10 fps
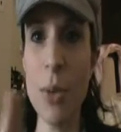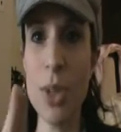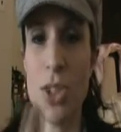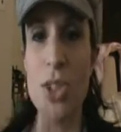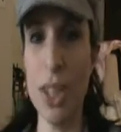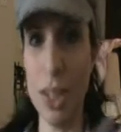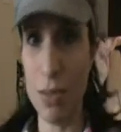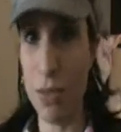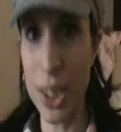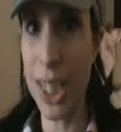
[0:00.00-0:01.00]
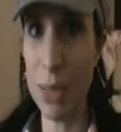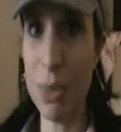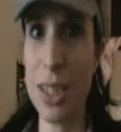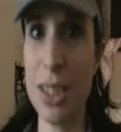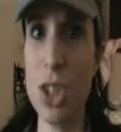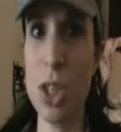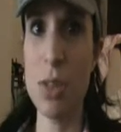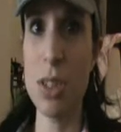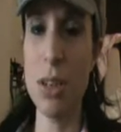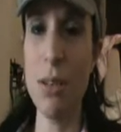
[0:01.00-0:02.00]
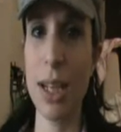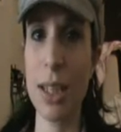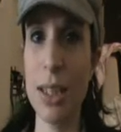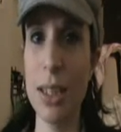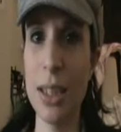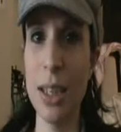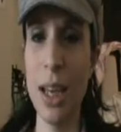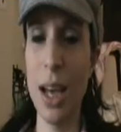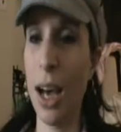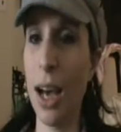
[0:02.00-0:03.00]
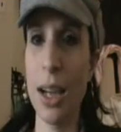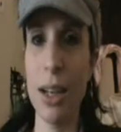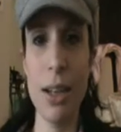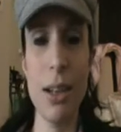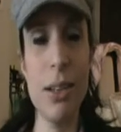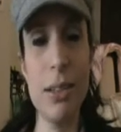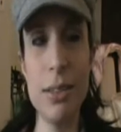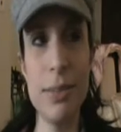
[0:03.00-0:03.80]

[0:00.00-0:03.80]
which she fully admits that she was doing. I don't know.